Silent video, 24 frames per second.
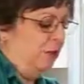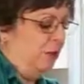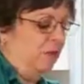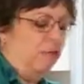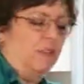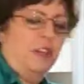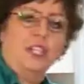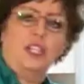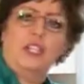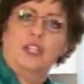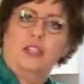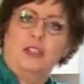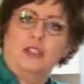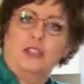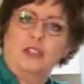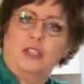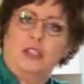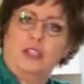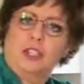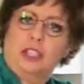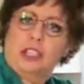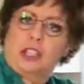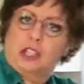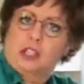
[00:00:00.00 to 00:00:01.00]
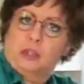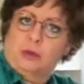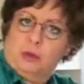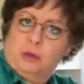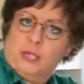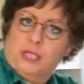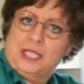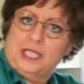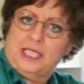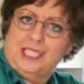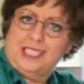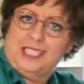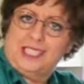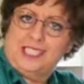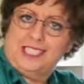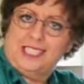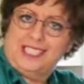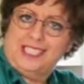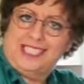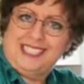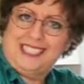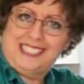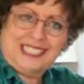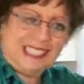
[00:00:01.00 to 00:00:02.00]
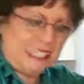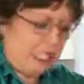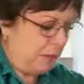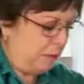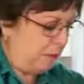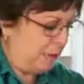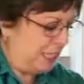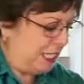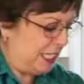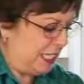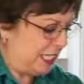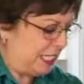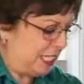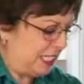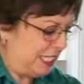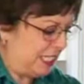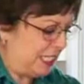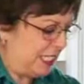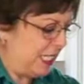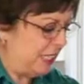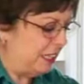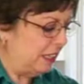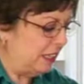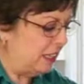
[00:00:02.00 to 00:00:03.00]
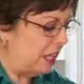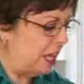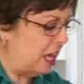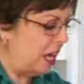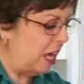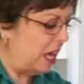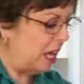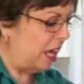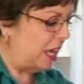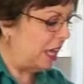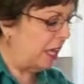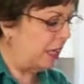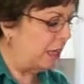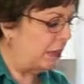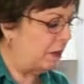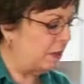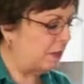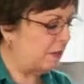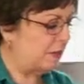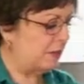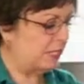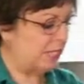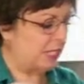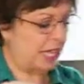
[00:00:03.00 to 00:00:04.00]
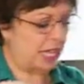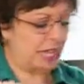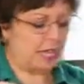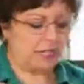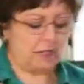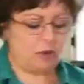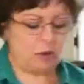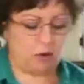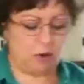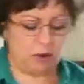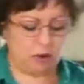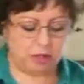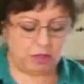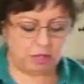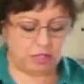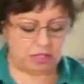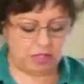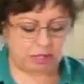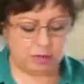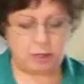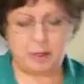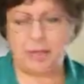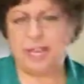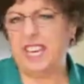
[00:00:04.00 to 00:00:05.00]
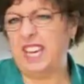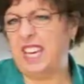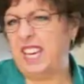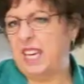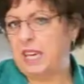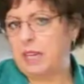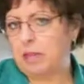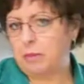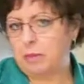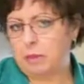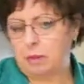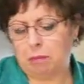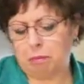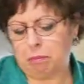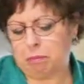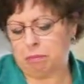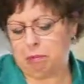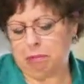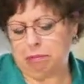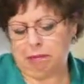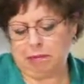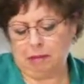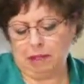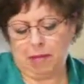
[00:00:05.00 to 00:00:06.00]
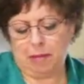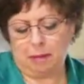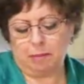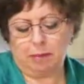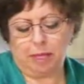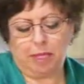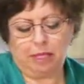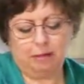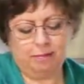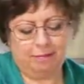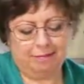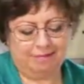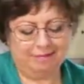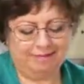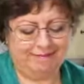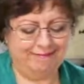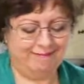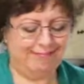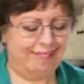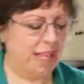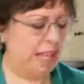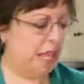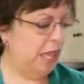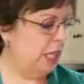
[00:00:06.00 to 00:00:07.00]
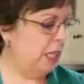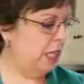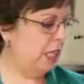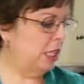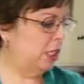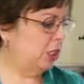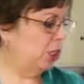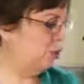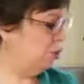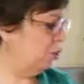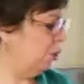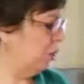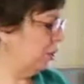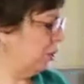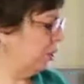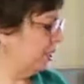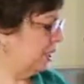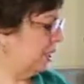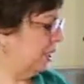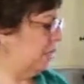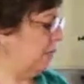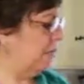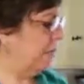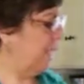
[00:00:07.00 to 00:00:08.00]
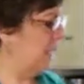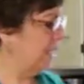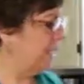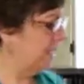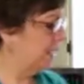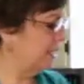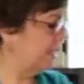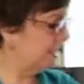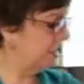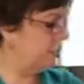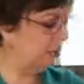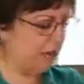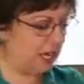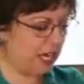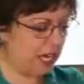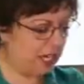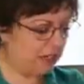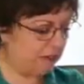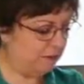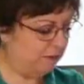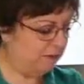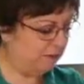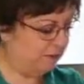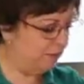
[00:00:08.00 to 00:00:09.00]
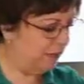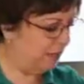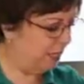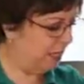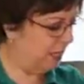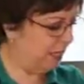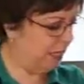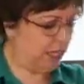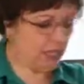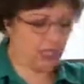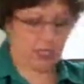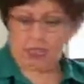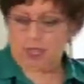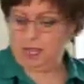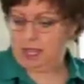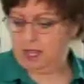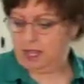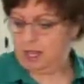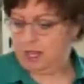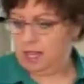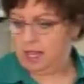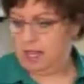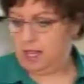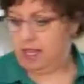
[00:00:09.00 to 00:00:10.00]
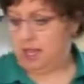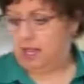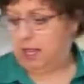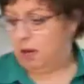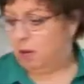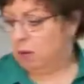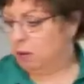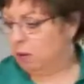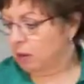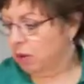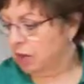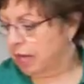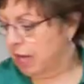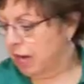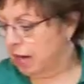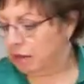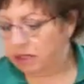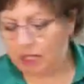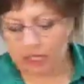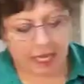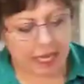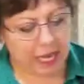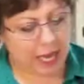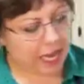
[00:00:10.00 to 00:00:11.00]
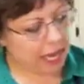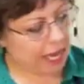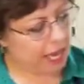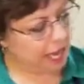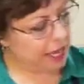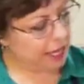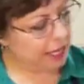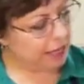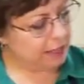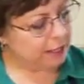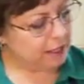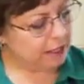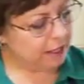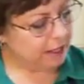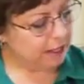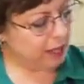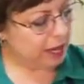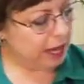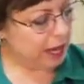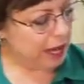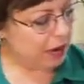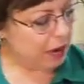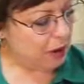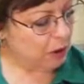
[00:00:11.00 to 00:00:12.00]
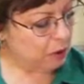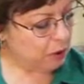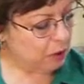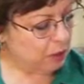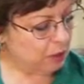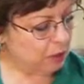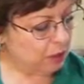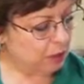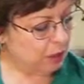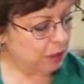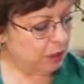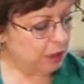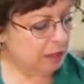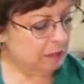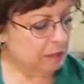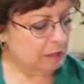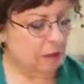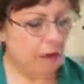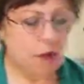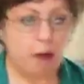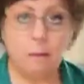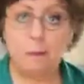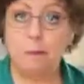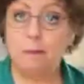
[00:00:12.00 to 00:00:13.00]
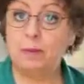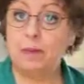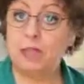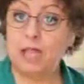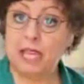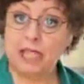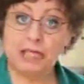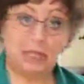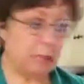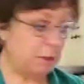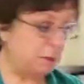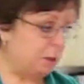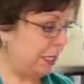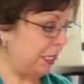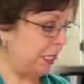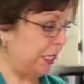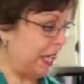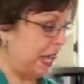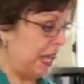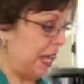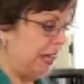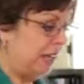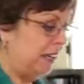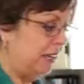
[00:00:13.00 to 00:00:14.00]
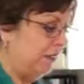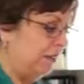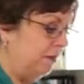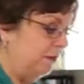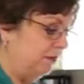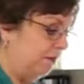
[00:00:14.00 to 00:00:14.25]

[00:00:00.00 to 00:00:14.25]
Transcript: professional cooks squeeze lemons and limes and oranges by hand, but not me. This works the best. Okay. We're now going to add our lightly beaten egg,